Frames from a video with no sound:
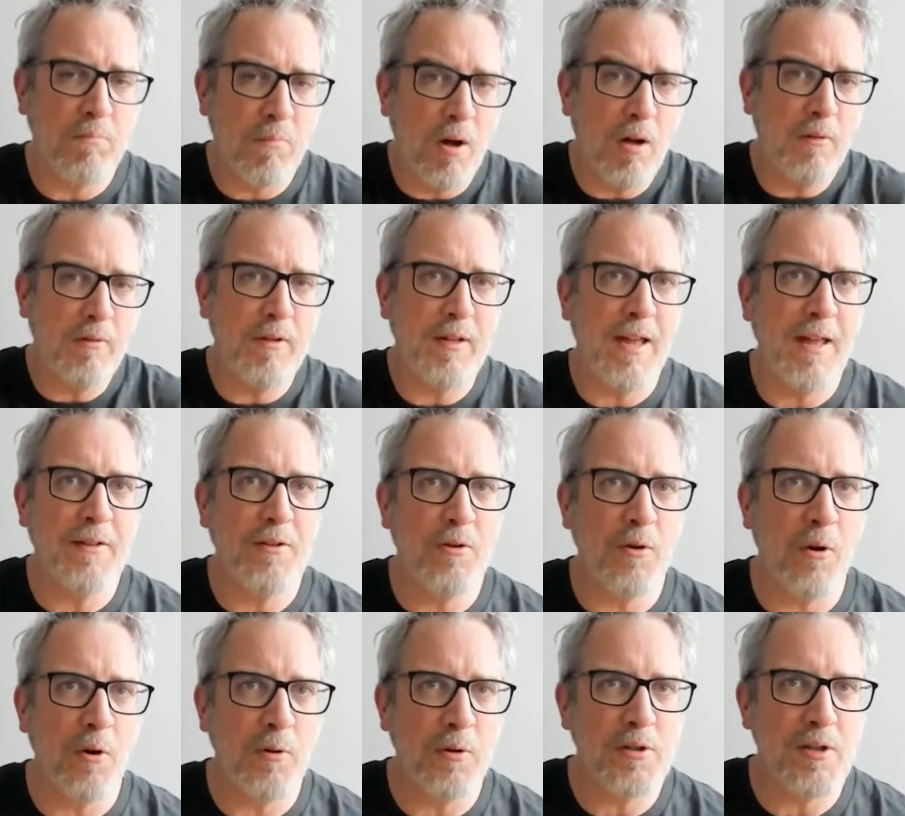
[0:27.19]
well, the end
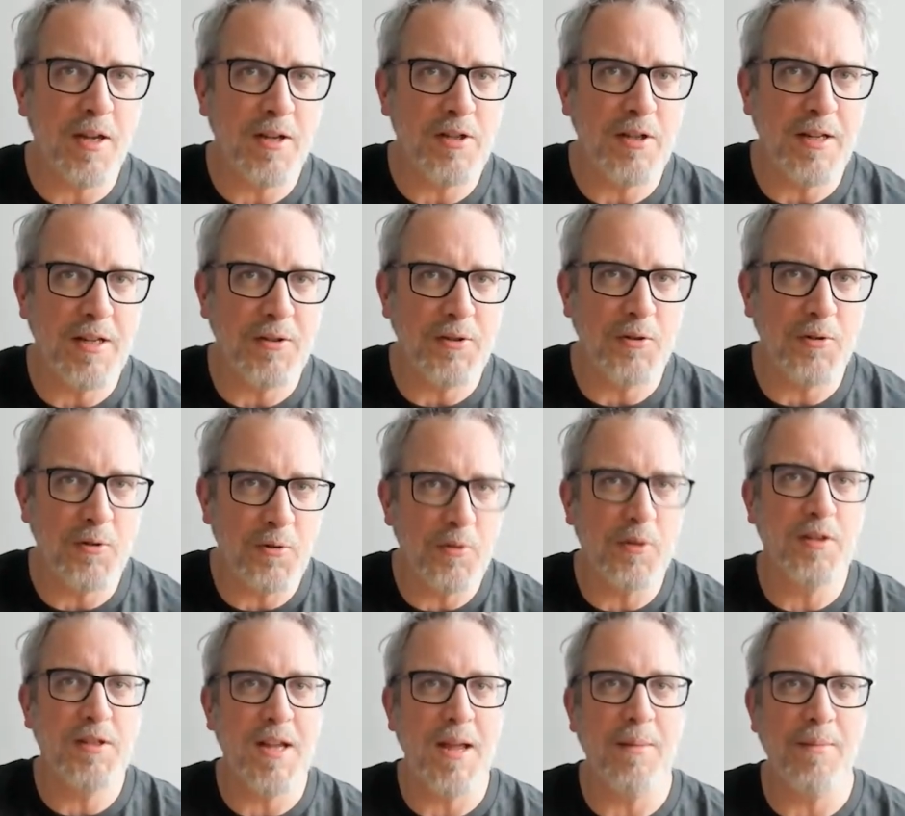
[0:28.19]
goal is actually to do
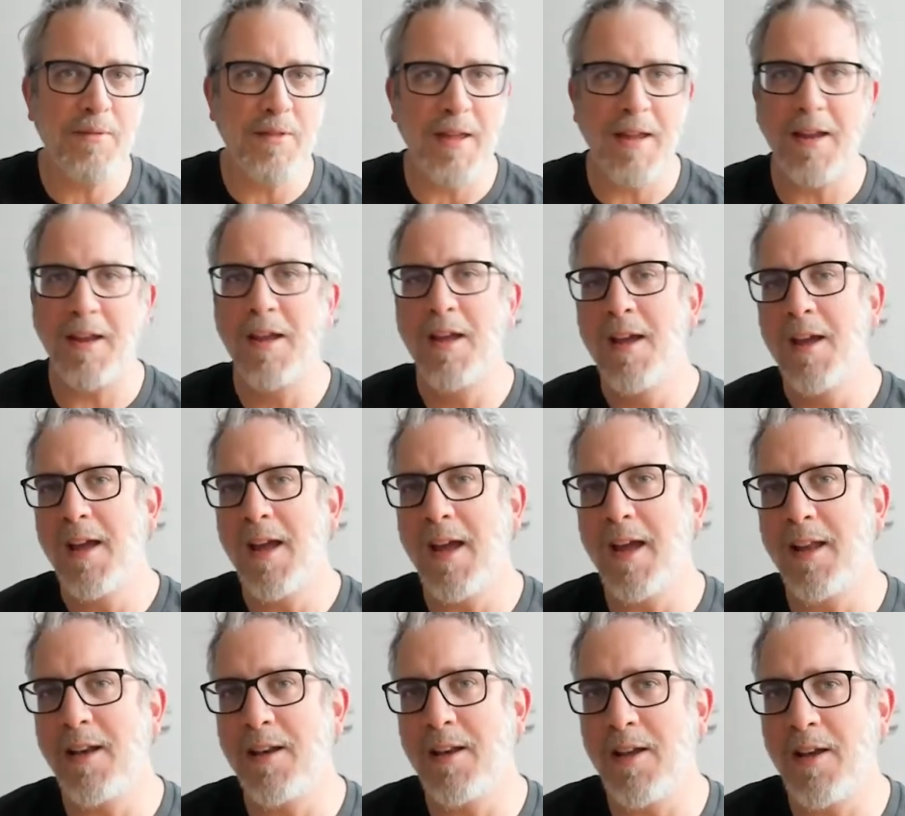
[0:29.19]
the same thing
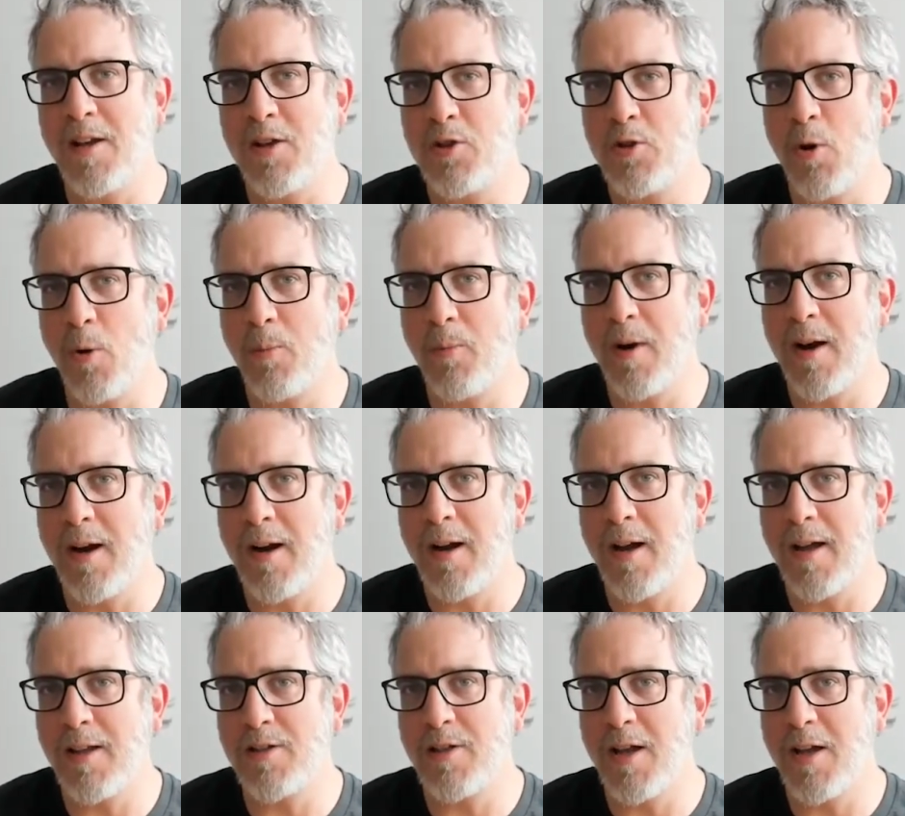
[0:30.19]
in
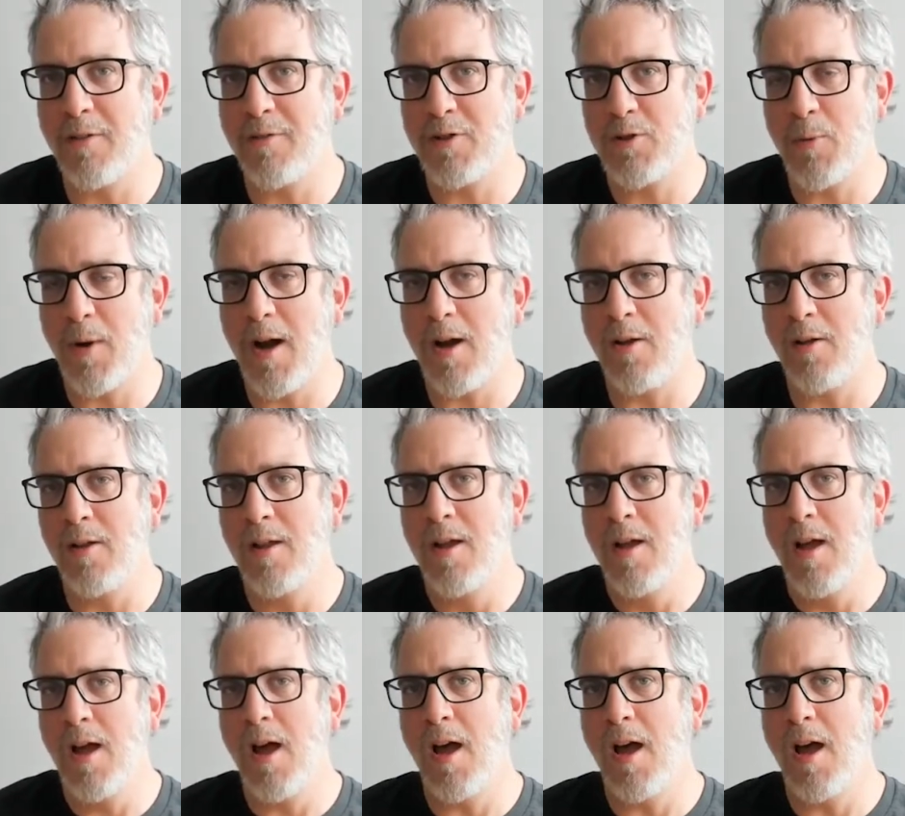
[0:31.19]
Shopware itself as well,